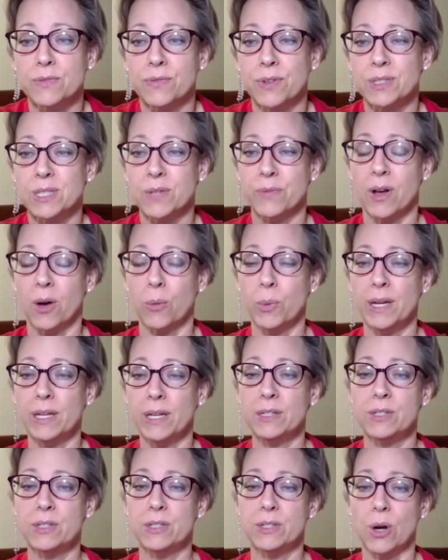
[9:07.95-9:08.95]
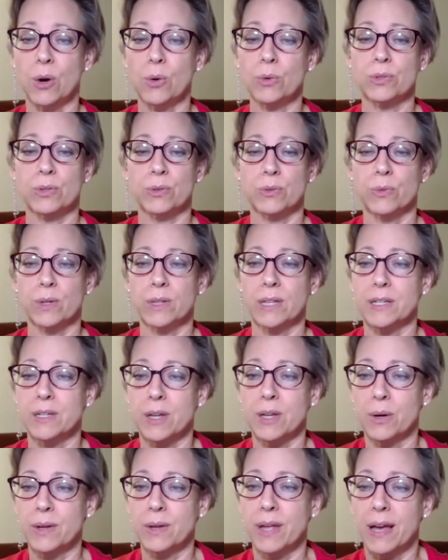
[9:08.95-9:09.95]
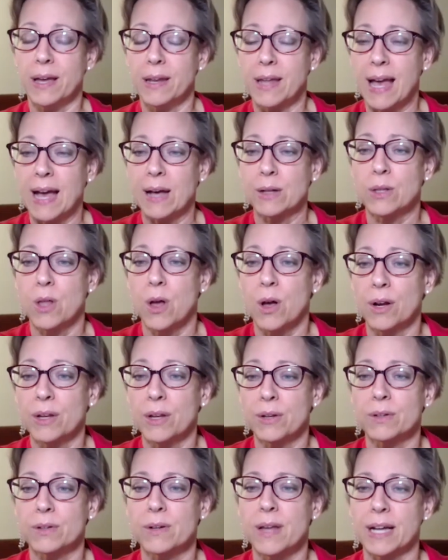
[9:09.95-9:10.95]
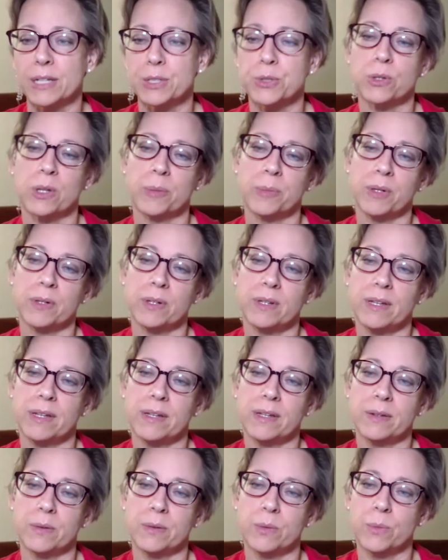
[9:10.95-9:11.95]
First of all, we don't really know yet how long your natural immunity